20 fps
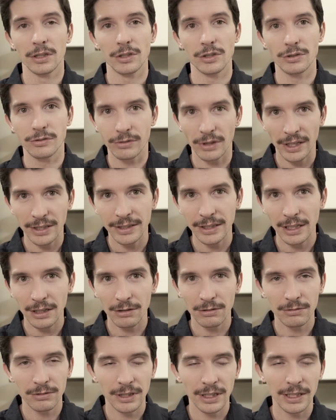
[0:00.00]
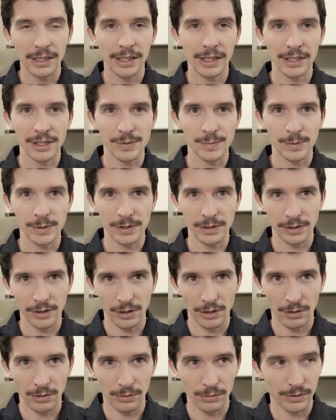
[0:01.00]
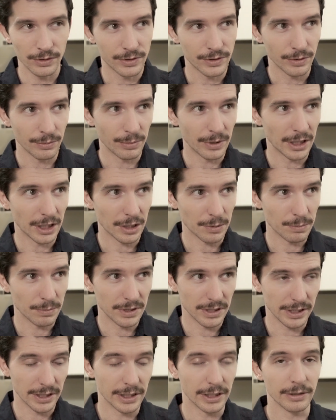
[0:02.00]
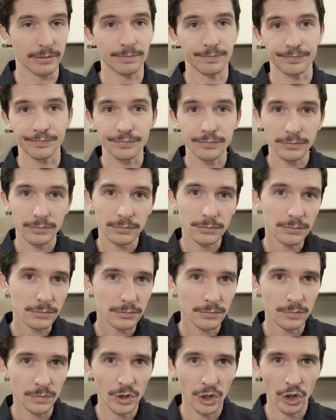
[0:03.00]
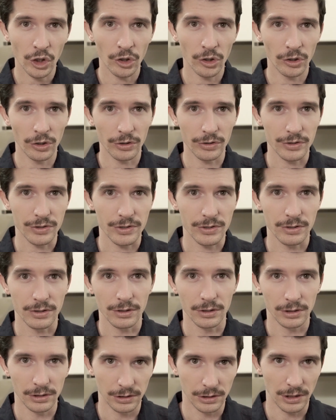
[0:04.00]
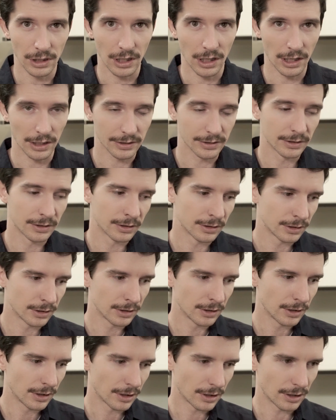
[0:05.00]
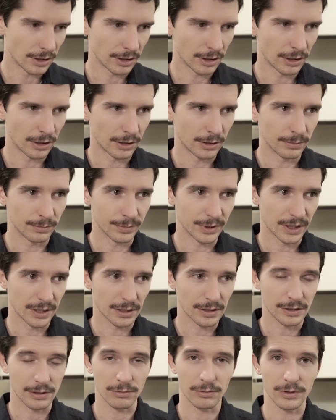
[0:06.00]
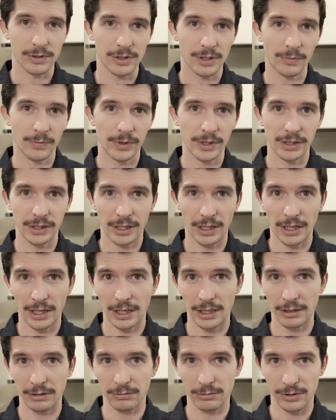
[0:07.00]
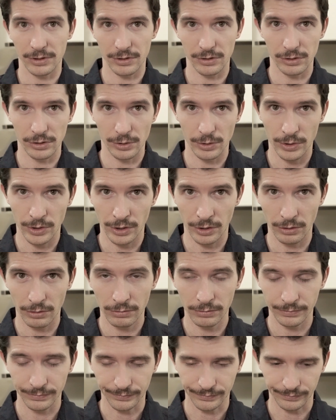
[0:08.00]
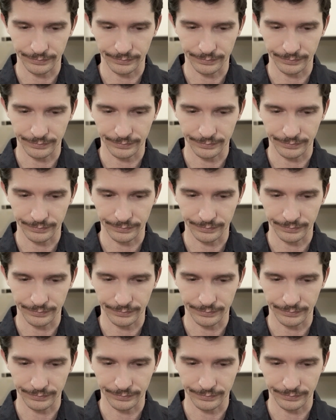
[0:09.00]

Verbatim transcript: Dry down has been known to make me curse a lot um, because it was something that I was new to.